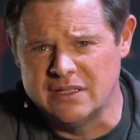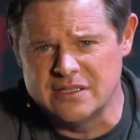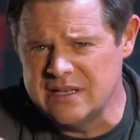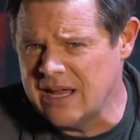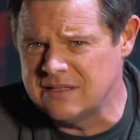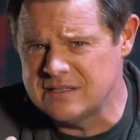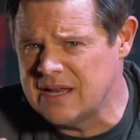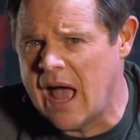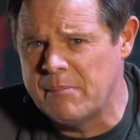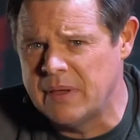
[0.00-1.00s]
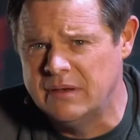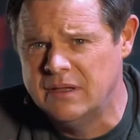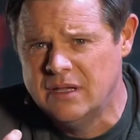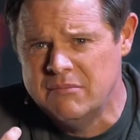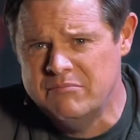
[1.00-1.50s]
Let's not stop and
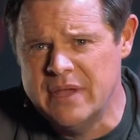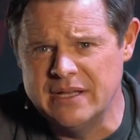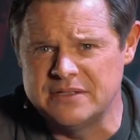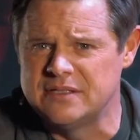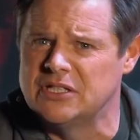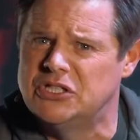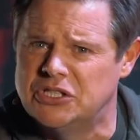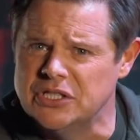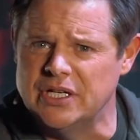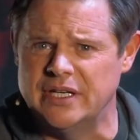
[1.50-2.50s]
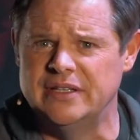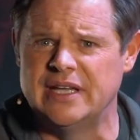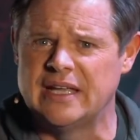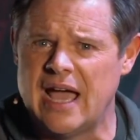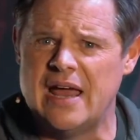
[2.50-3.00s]
miss the good
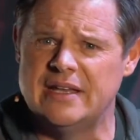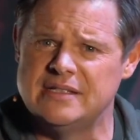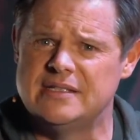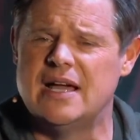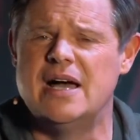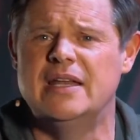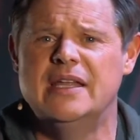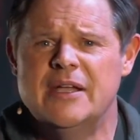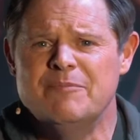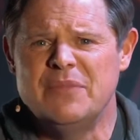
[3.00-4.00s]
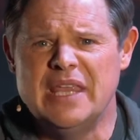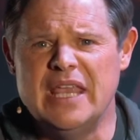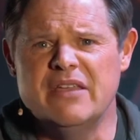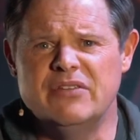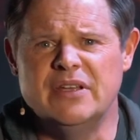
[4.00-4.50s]
that God has done,
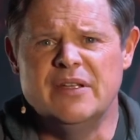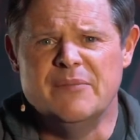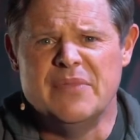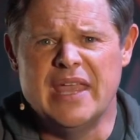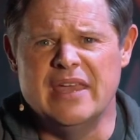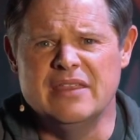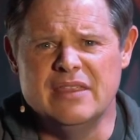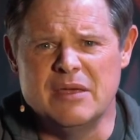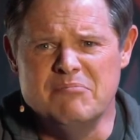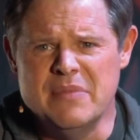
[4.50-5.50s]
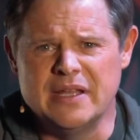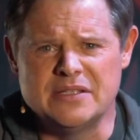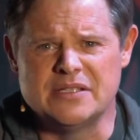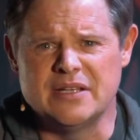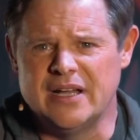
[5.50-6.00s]
even in the
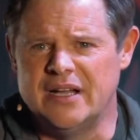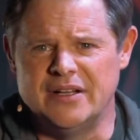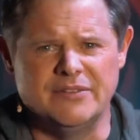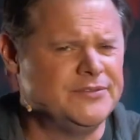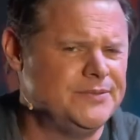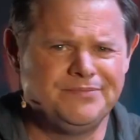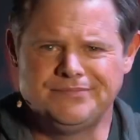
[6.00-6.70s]
midst of